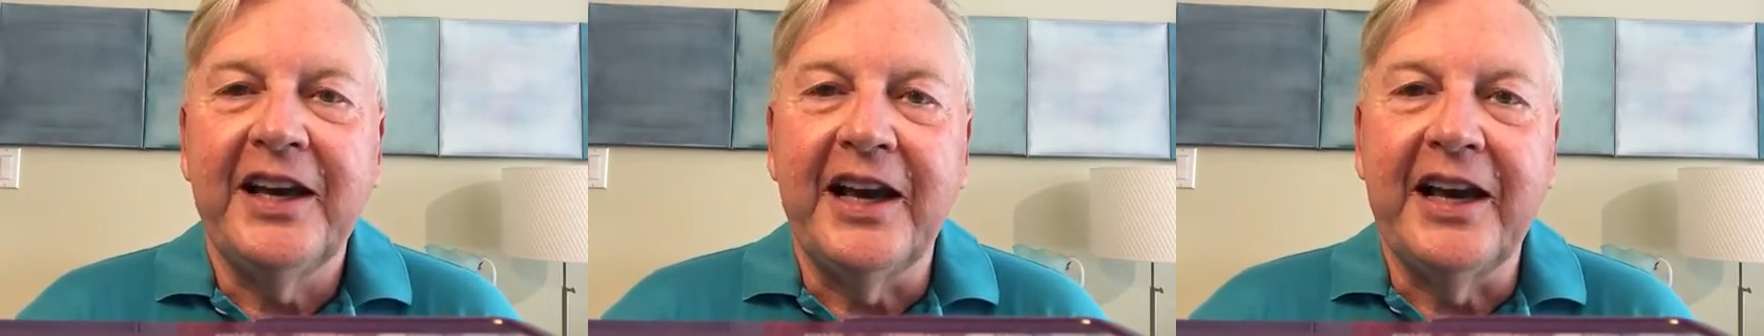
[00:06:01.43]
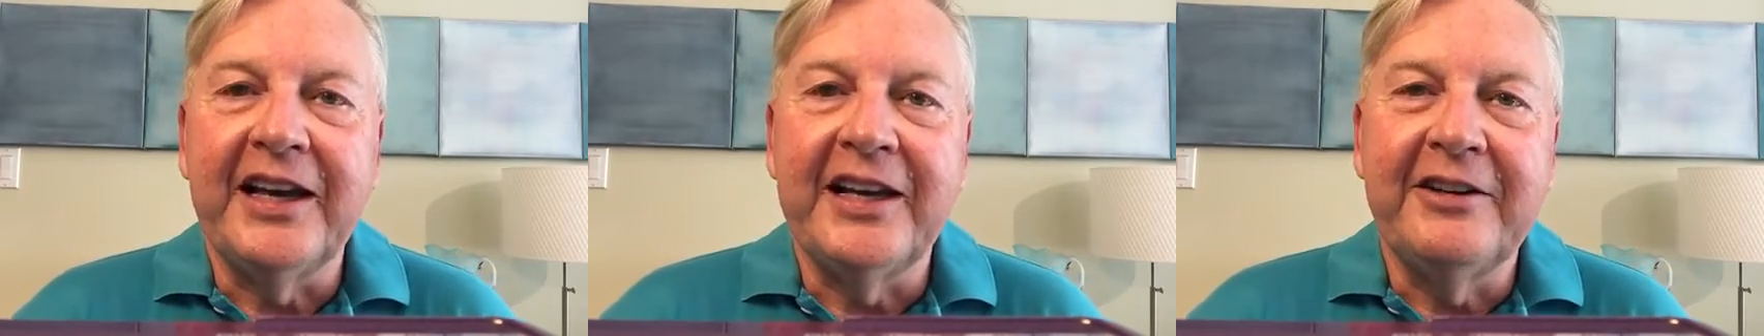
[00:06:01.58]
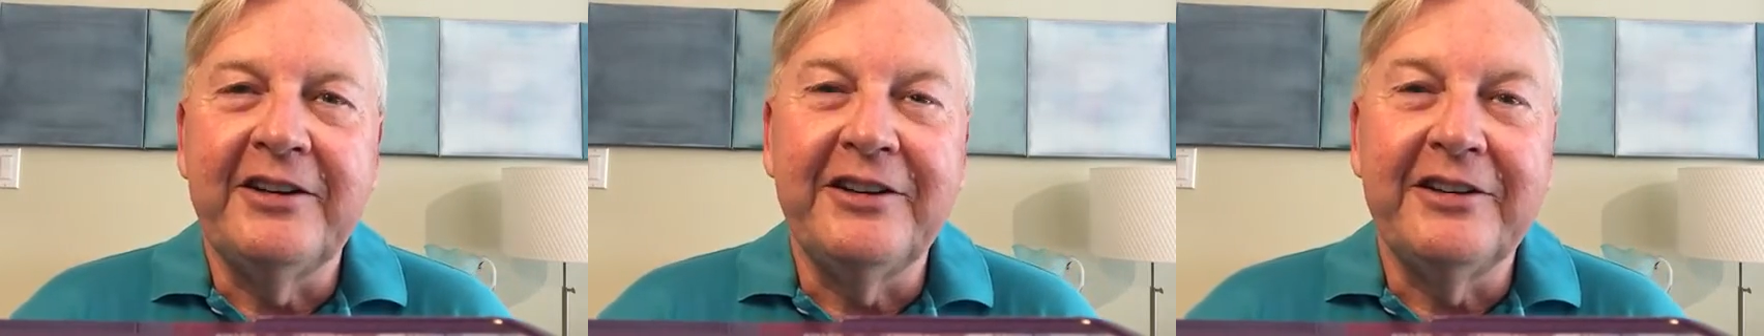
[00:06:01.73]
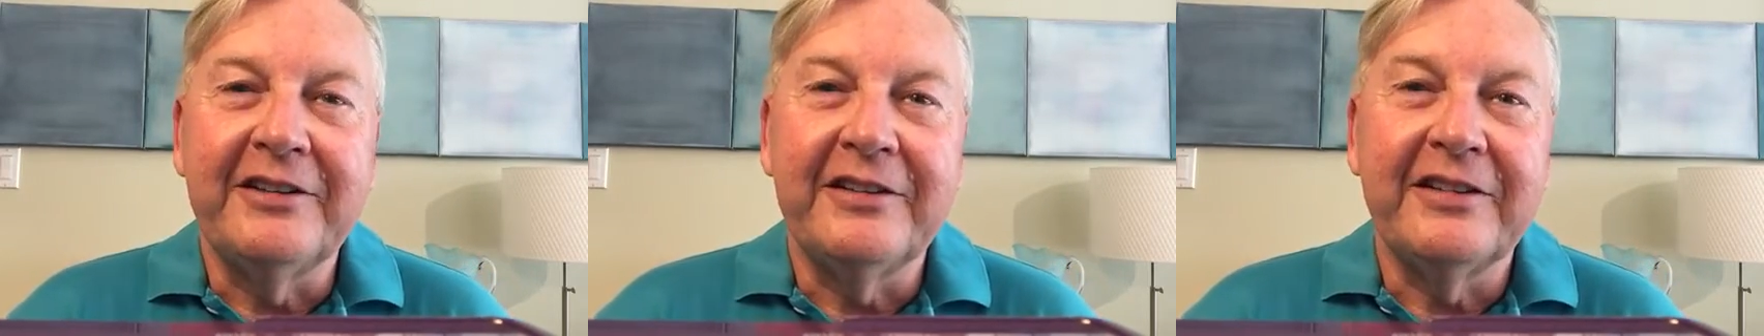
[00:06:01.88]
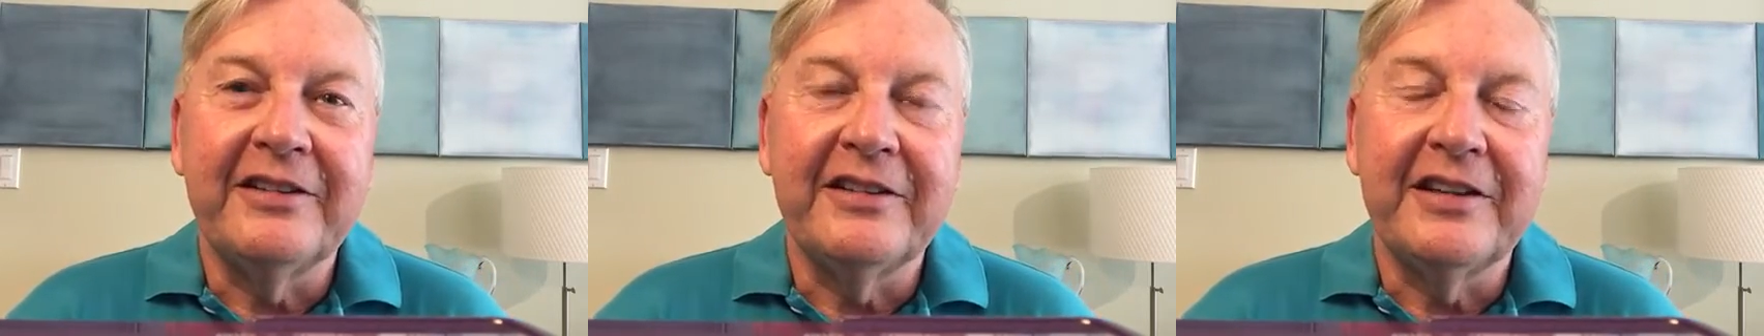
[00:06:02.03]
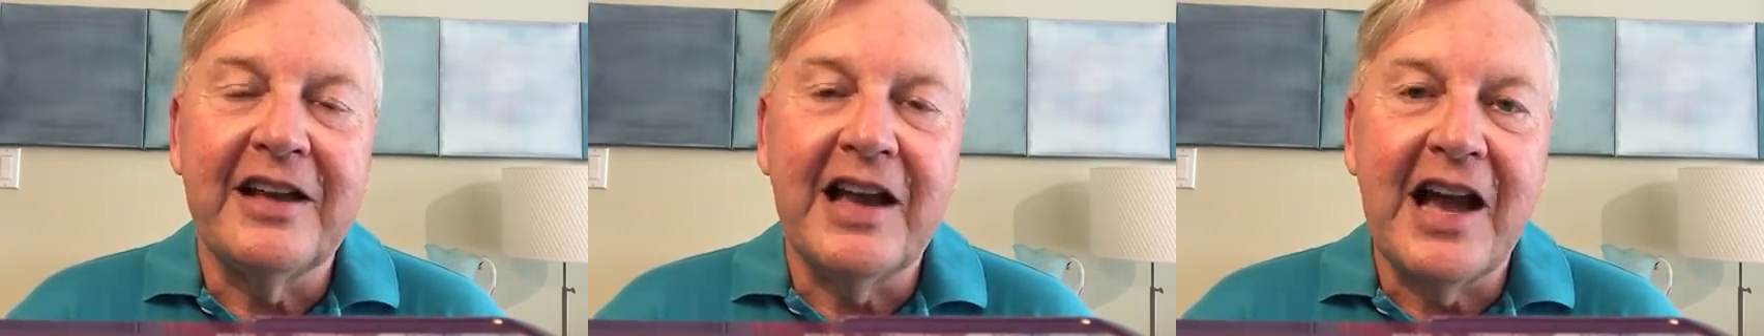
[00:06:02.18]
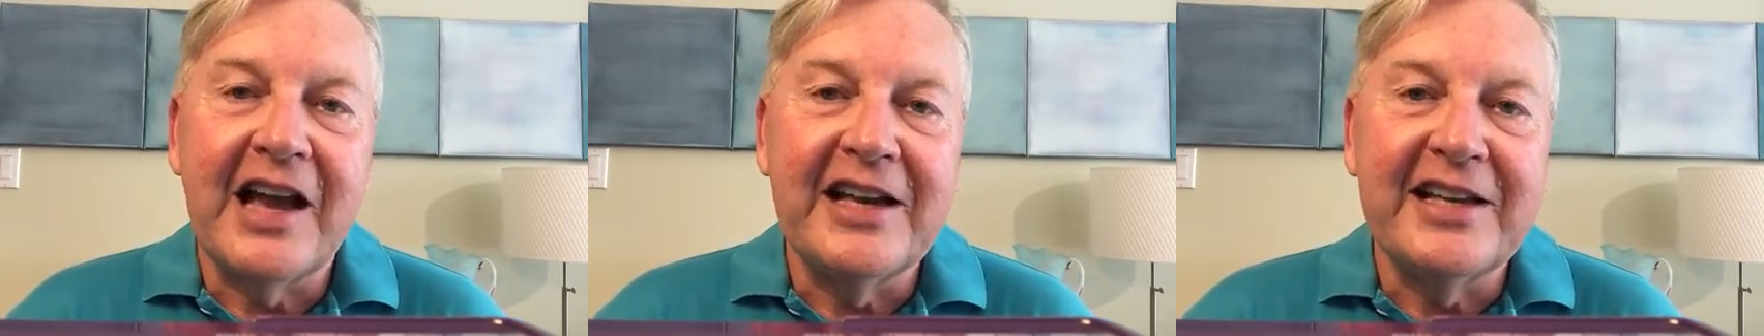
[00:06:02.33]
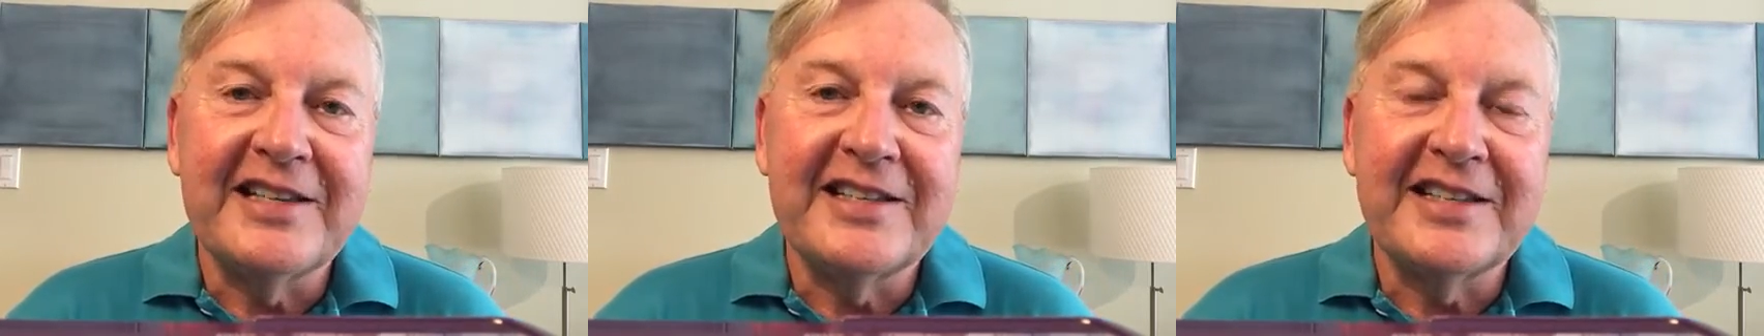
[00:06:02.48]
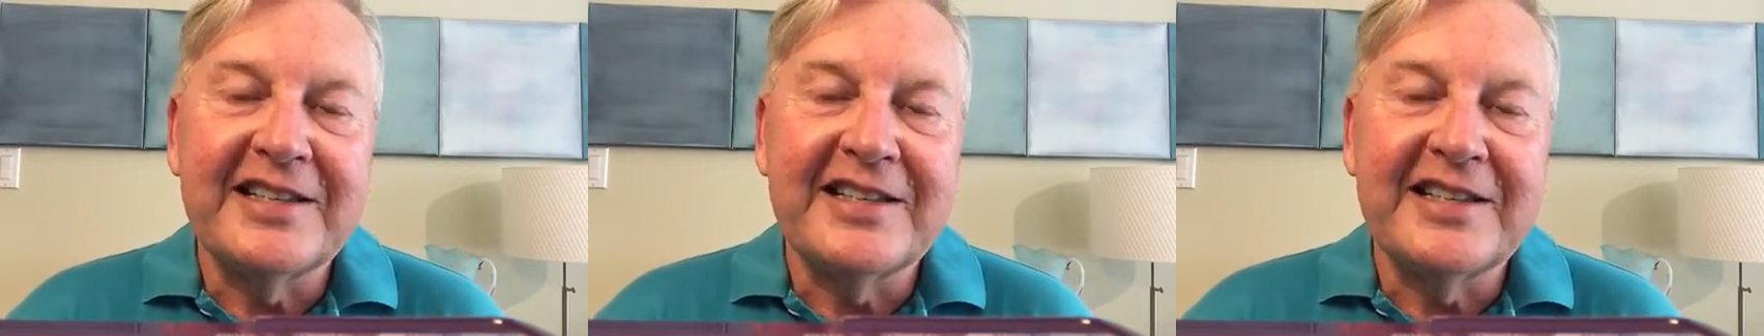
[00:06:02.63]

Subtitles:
And I